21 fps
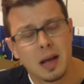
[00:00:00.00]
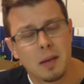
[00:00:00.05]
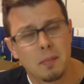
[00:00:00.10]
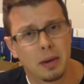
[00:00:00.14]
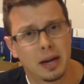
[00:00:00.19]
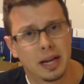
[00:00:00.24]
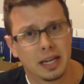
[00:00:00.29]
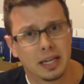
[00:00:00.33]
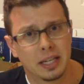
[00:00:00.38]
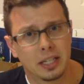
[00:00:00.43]

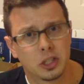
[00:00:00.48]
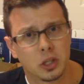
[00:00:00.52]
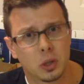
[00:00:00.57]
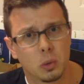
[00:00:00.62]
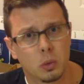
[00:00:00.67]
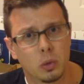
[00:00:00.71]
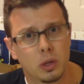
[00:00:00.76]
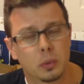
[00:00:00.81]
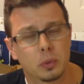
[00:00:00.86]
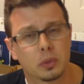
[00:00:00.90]
My initial
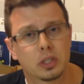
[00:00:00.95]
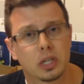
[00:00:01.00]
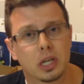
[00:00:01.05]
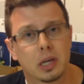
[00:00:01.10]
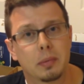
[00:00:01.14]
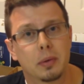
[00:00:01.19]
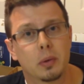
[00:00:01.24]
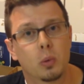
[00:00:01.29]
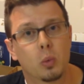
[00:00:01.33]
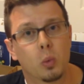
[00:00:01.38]
one was
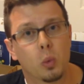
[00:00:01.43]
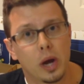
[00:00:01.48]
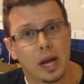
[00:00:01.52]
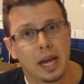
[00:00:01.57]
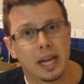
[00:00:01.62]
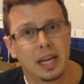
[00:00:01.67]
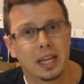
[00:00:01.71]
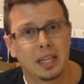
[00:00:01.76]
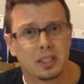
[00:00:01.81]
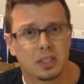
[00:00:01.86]
going to be
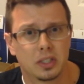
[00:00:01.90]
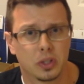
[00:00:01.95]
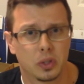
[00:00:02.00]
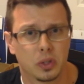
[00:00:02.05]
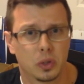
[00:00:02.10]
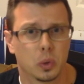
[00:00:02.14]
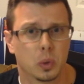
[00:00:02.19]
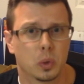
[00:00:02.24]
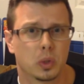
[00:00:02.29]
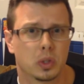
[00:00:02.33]
way
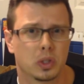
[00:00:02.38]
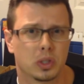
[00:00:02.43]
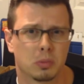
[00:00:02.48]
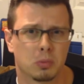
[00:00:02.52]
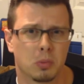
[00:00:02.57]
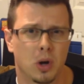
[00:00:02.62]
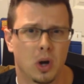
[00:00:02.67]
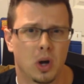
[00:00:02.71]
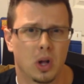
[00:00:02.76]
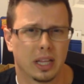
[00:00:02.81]
too
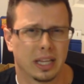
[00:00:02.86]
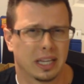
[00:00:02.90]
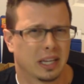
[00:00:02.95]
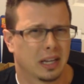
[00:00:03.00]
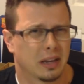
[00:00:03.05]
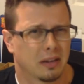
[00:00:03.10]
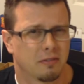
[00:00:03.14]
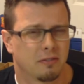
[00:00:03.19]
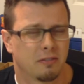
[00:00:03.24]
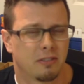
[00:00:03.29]
small and
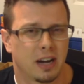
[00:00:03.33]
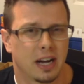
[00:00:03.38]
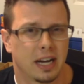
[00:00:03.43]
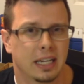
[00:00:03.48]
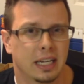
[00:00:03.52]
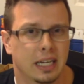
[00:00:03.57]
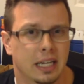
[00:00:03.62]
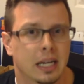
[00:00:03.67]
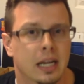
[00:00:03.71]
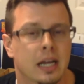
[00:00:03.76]

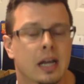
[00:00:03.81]
confining.